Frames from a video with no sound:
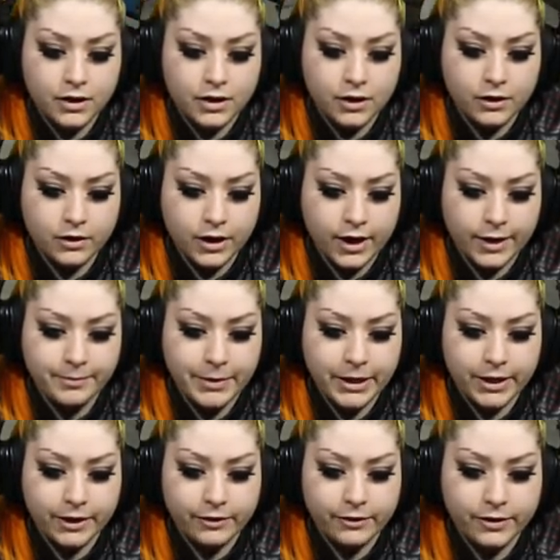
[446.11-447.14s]
Oh god,
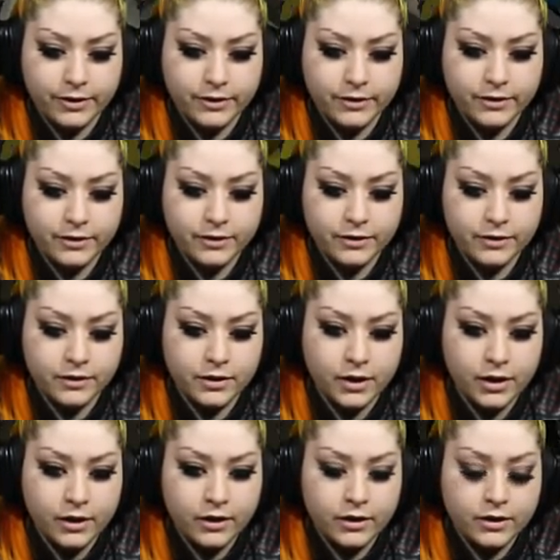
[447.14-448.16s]
pillow.
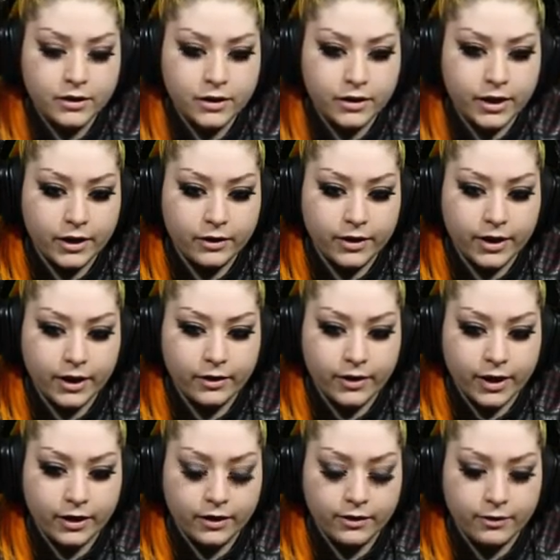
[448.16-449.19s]
Okay, okay,
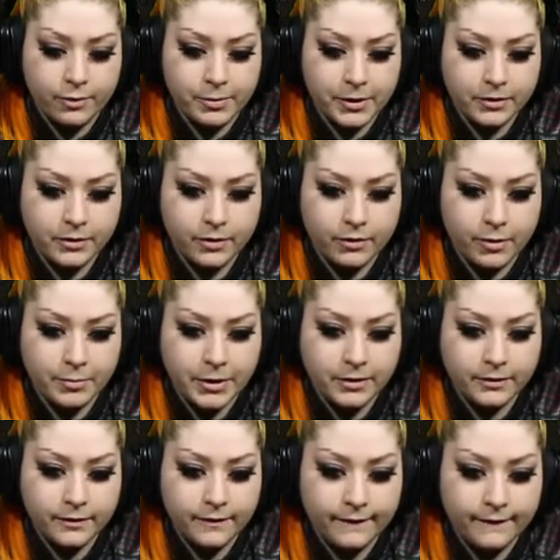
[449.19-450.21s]
okay. Go open, go open.